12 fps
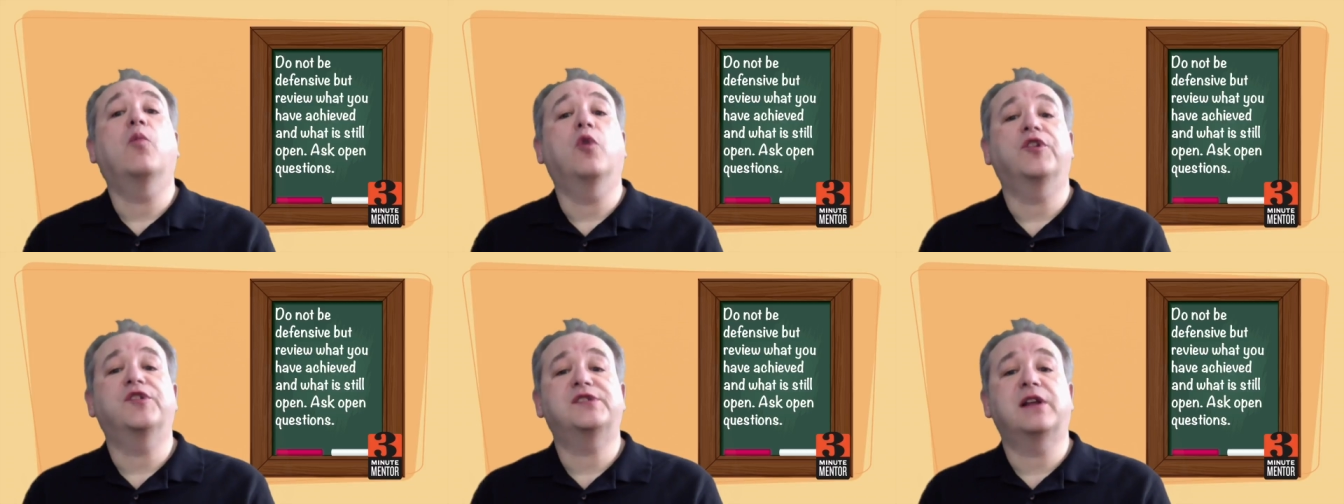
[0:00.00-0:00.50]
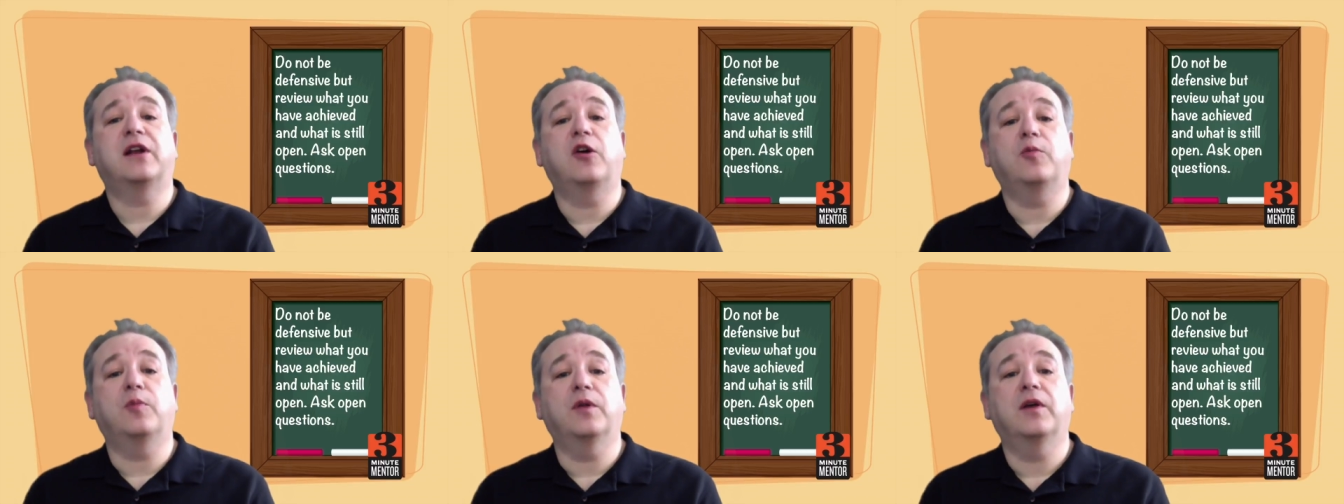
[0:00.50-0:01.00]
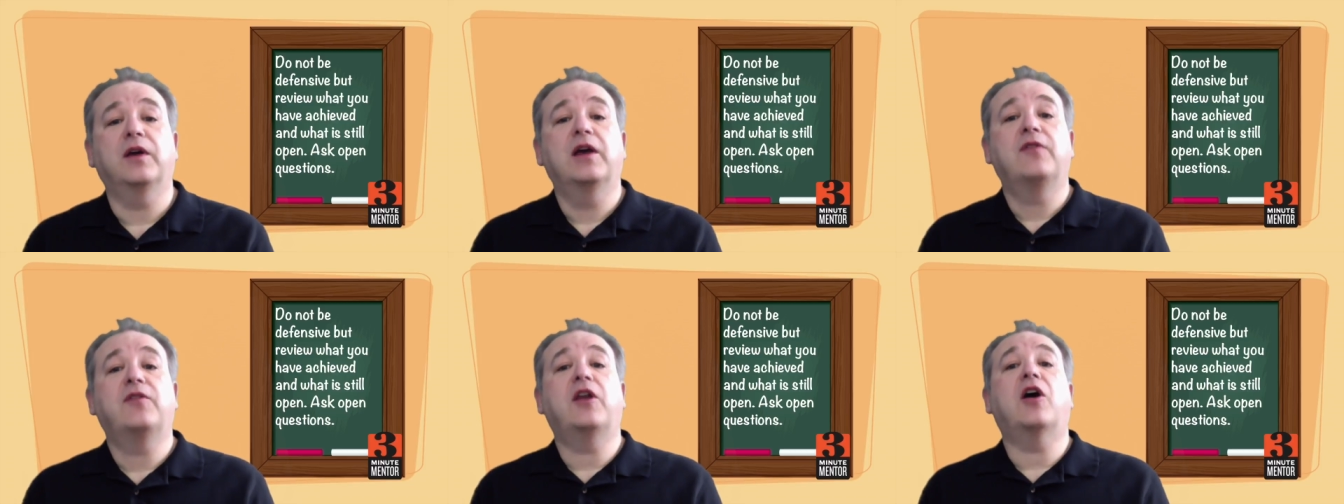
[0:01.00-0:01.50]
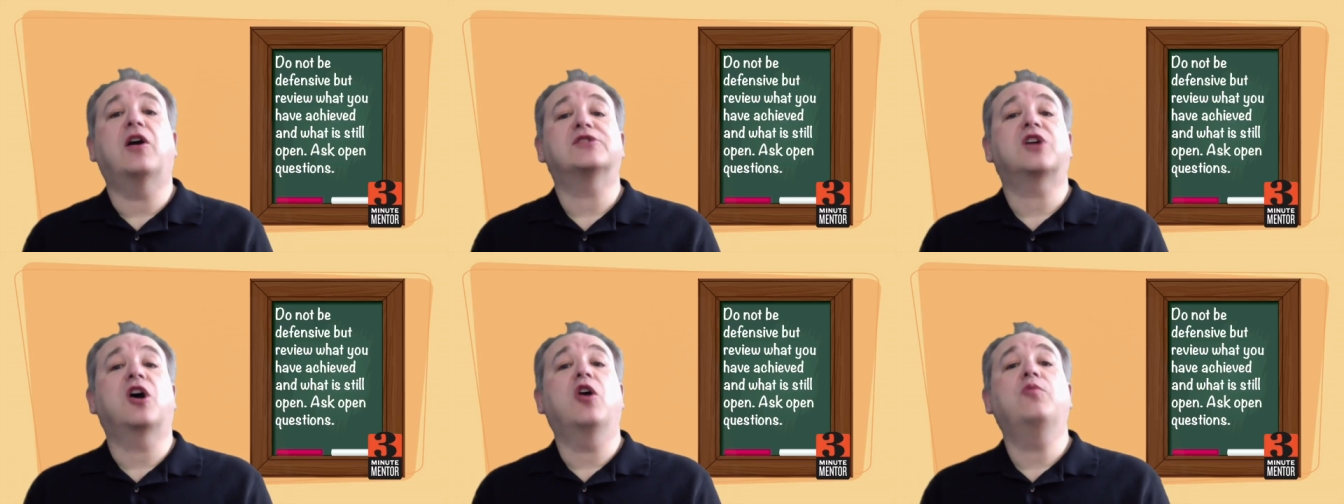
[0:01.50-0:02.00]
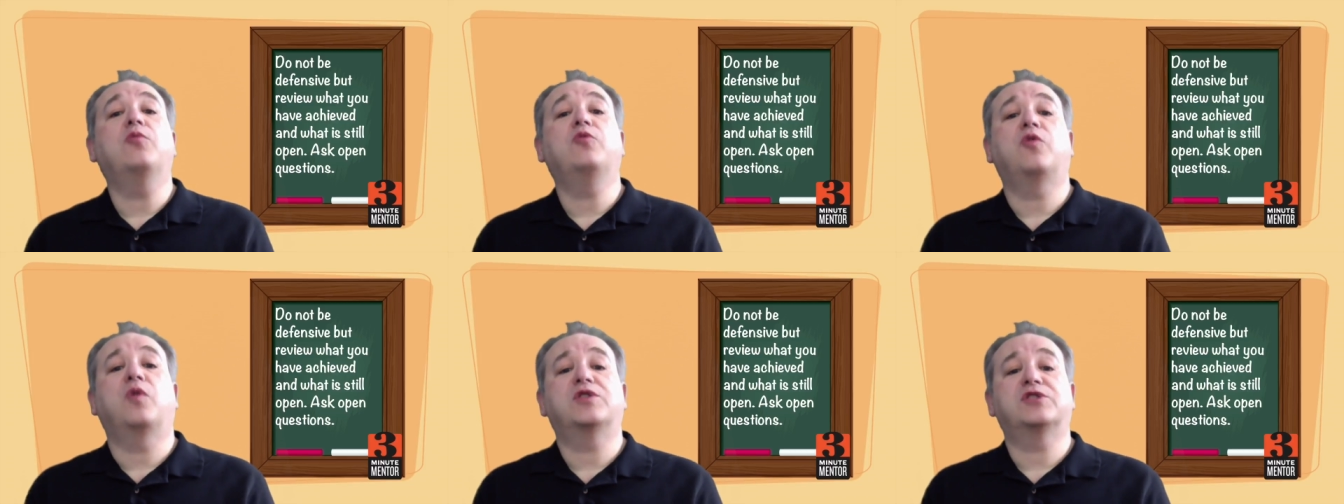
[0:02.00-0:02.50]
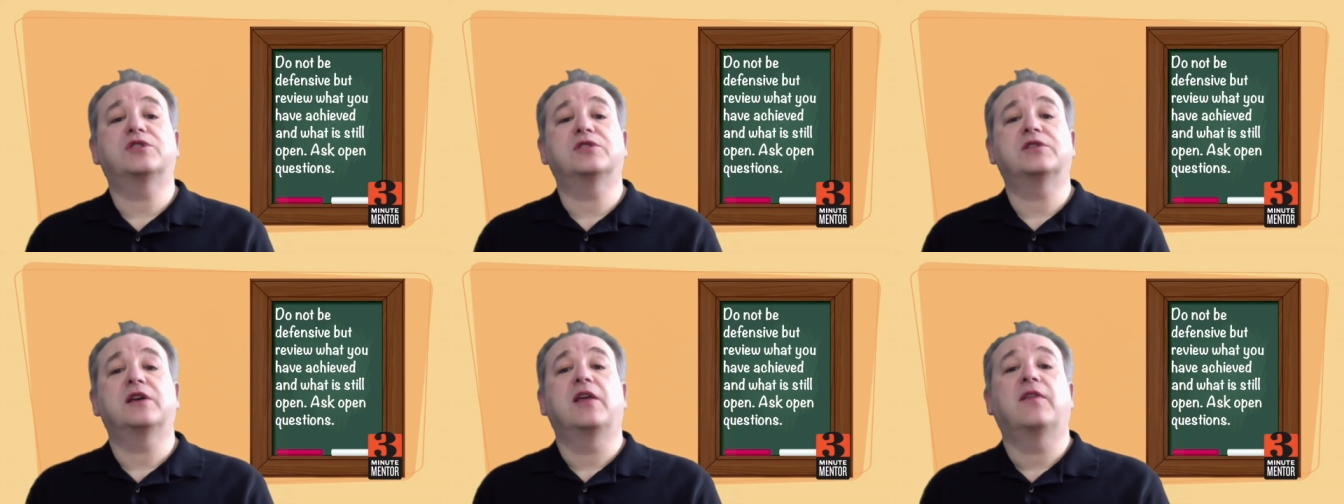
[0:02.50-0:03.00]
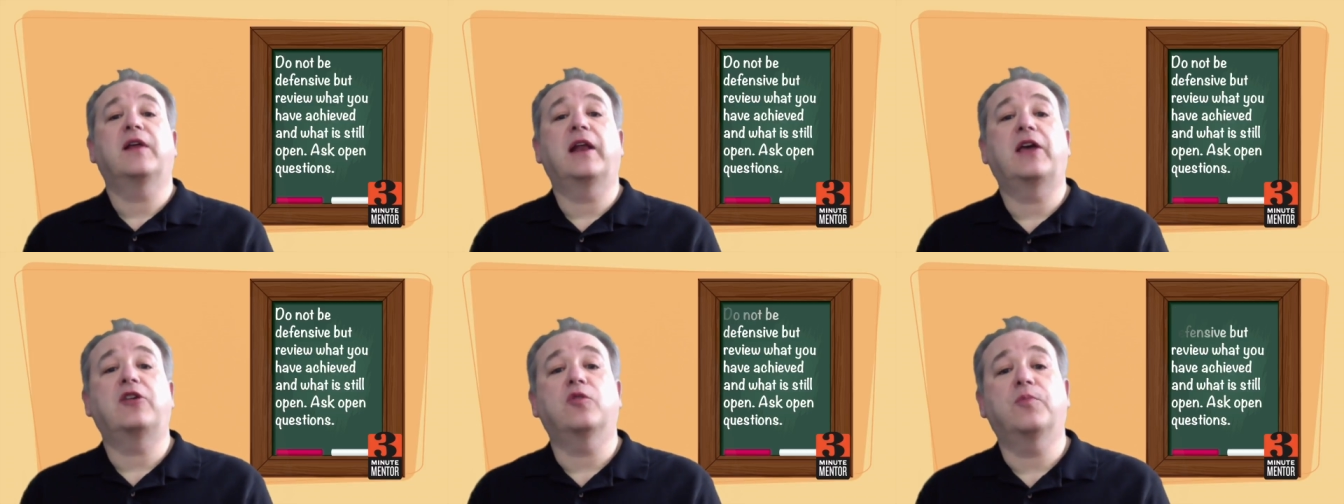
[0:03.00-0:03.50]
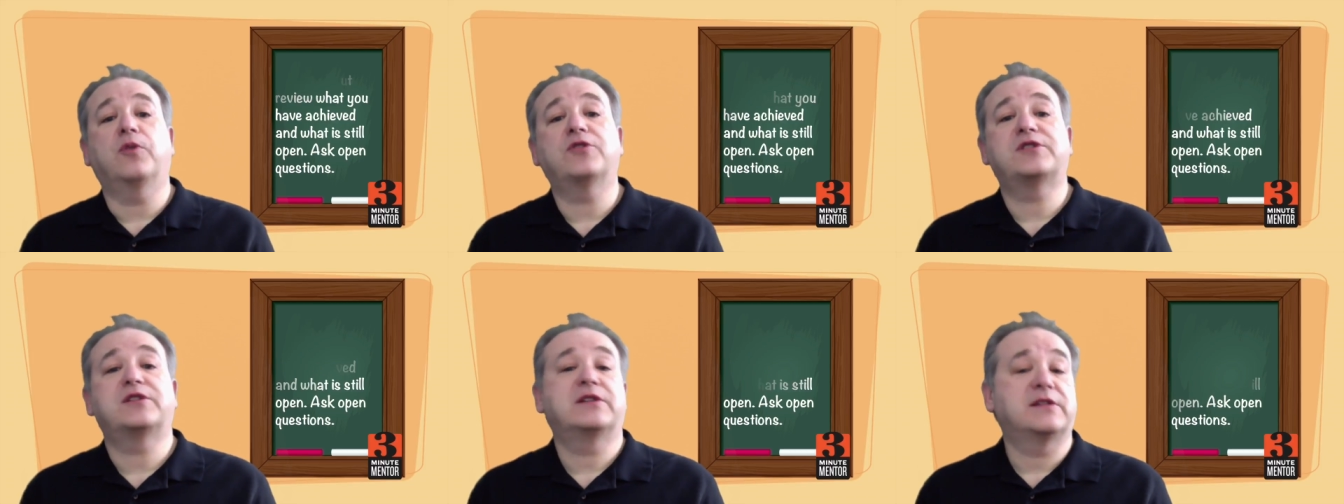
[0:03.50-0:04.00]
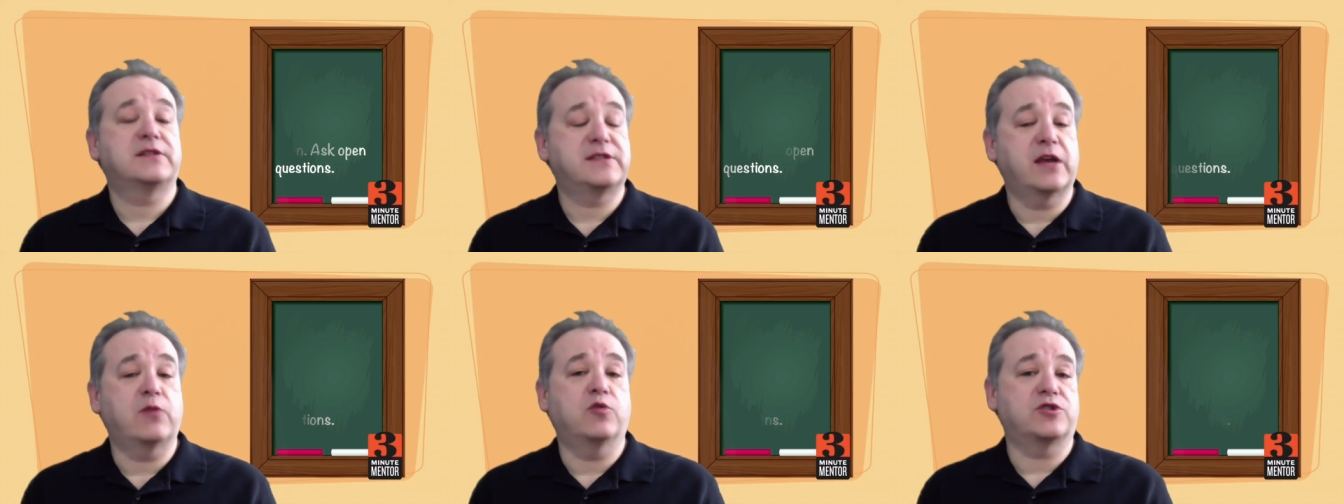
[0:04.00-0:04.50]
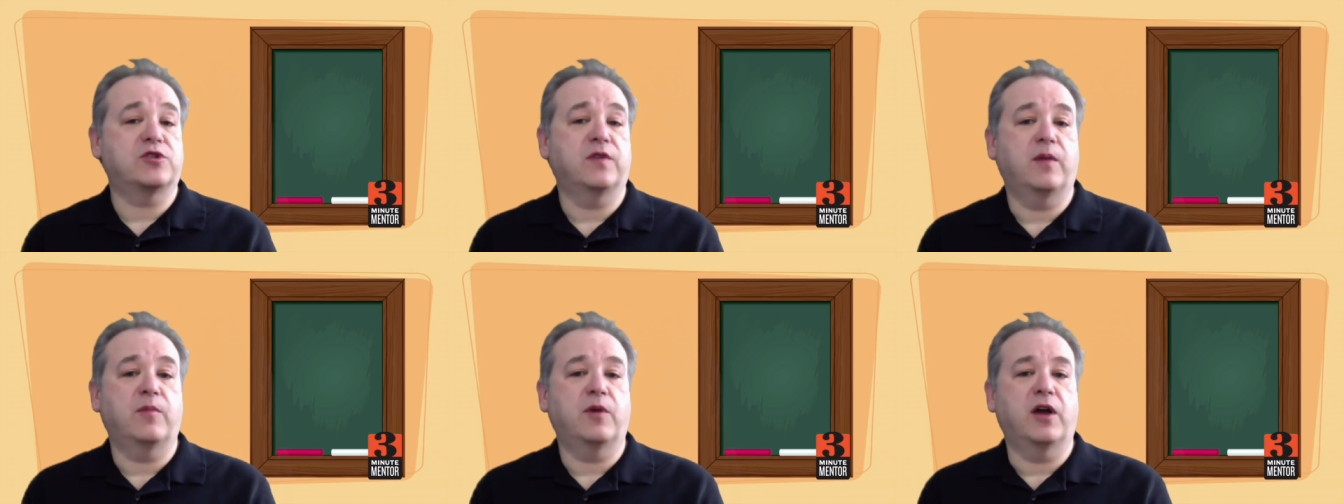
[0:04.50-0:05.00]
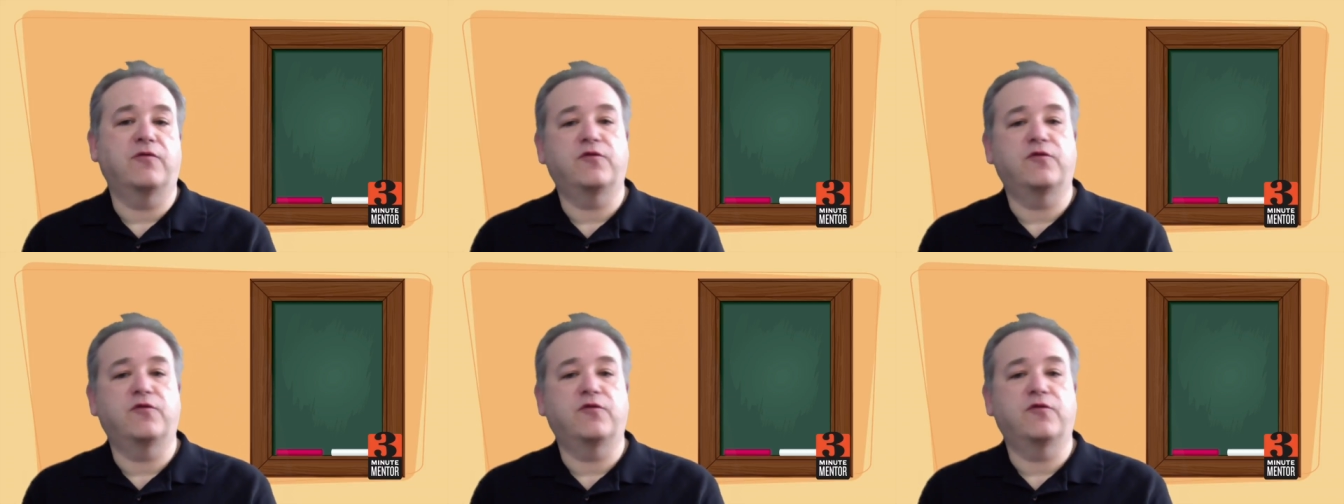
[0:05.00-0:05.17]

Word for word: what is still open. Then ask open questions that let your boss say what's on their mind.